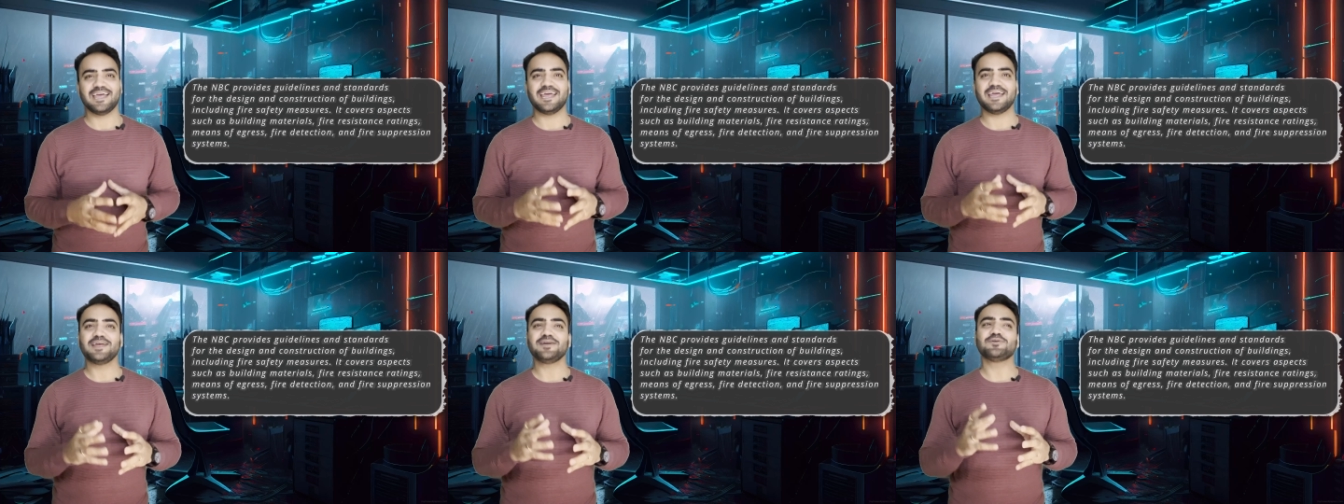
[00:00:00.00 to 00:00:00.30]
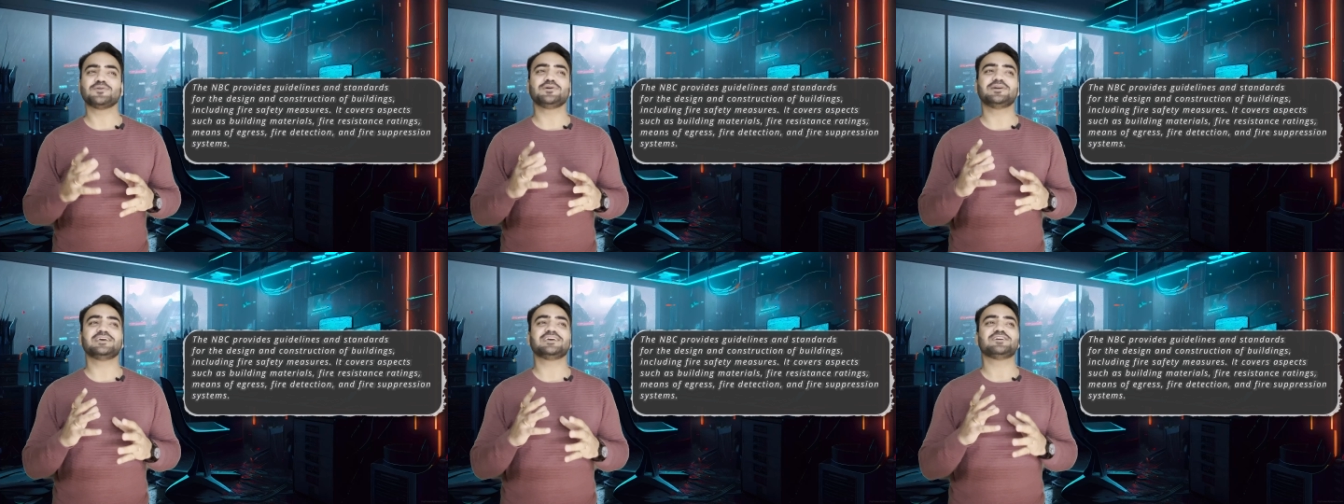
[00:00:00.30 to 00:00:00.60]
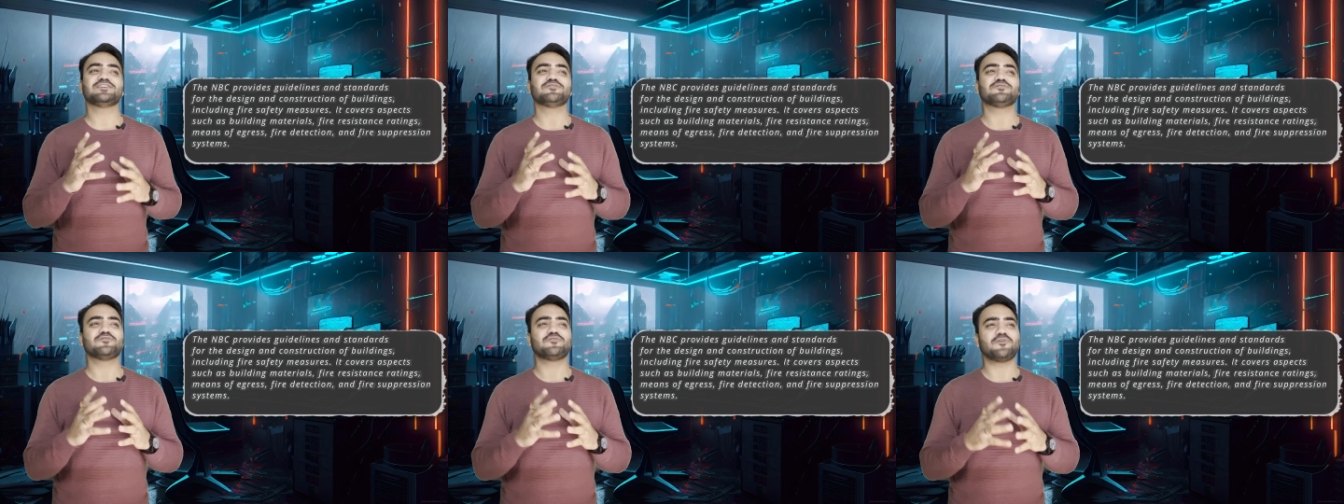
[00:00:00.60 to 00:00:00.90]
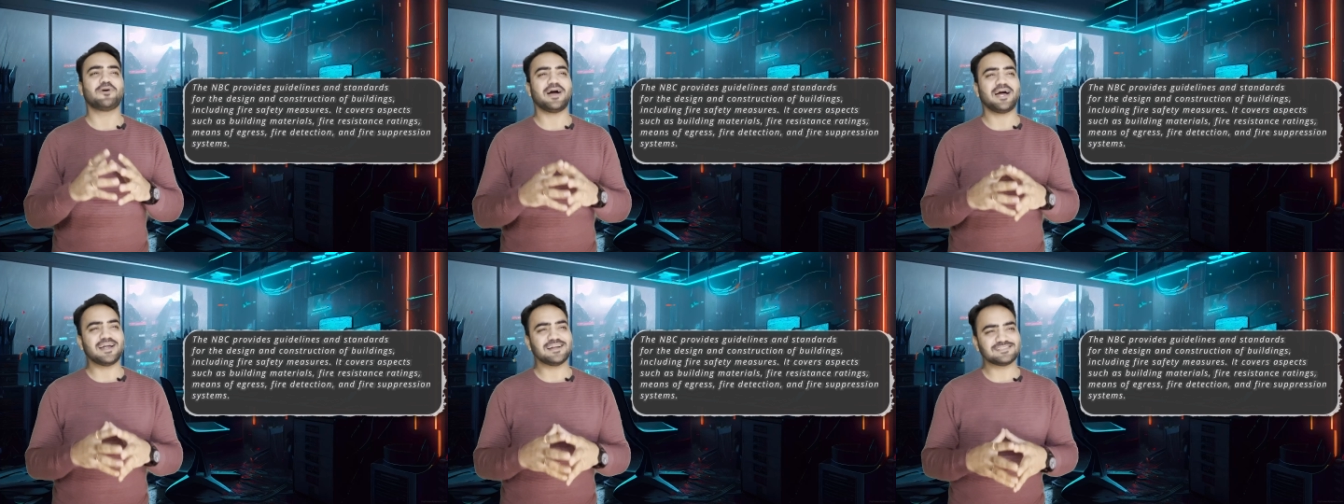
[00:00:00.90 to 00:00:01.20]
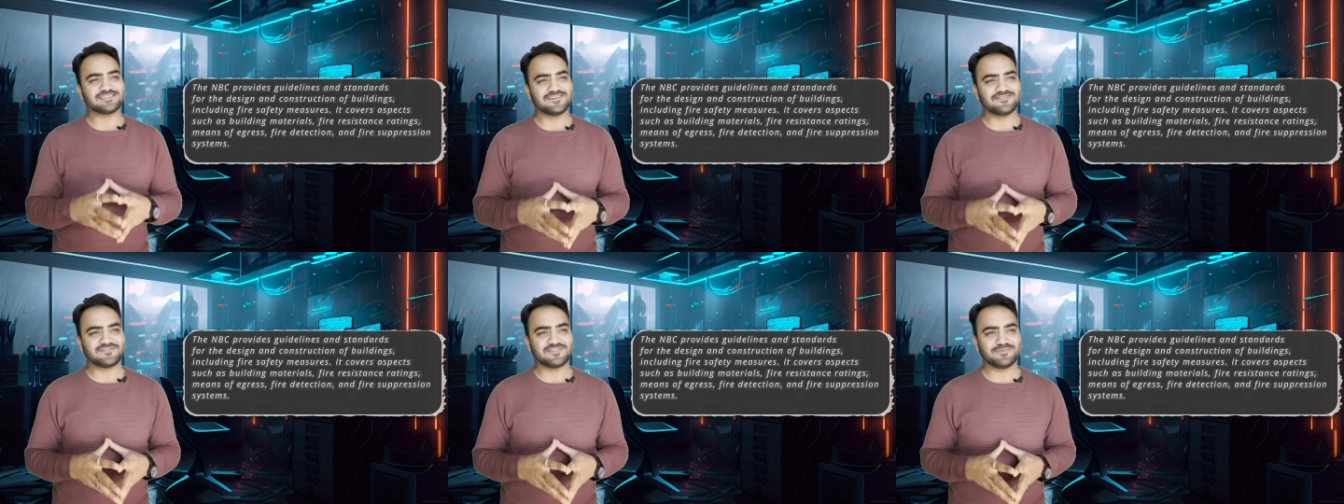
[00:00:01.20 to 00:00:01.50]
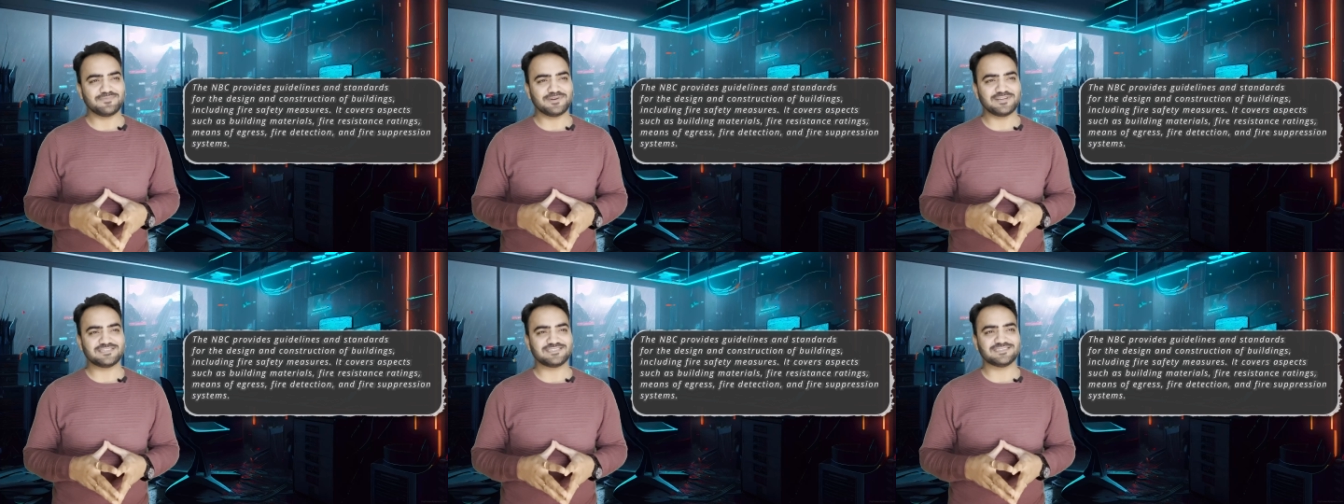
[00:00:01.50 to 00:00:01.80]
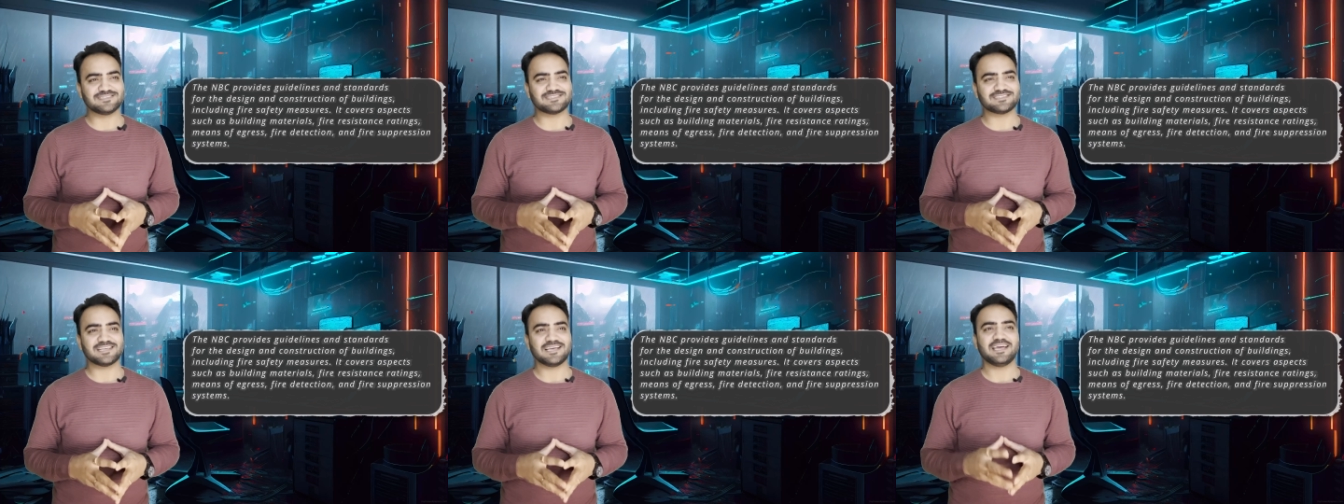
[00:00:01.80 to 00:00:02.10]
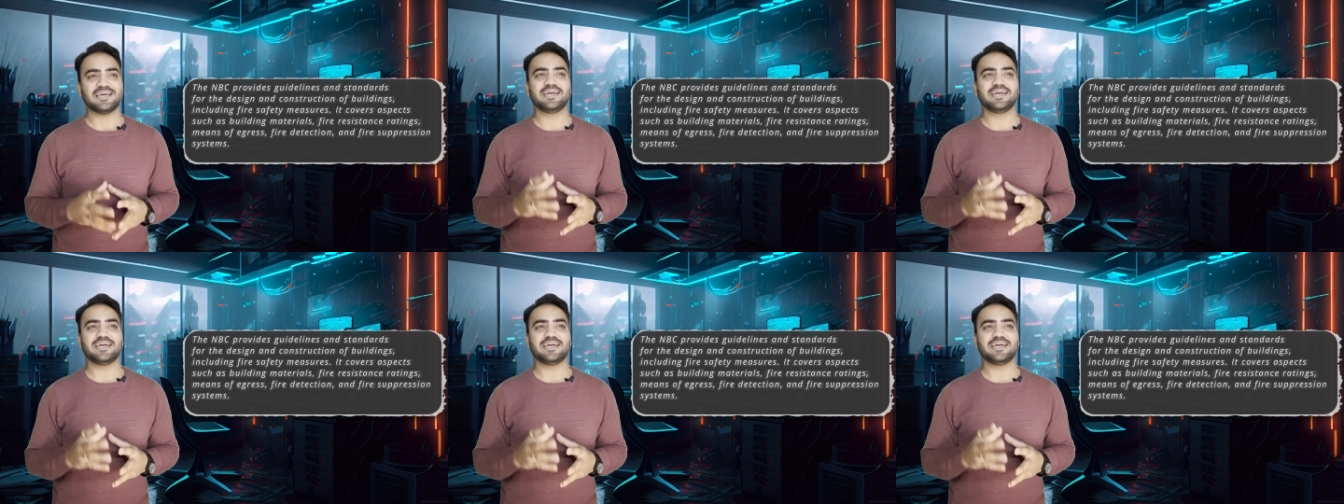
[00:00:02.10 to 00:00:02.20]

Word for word: including fire safety measures.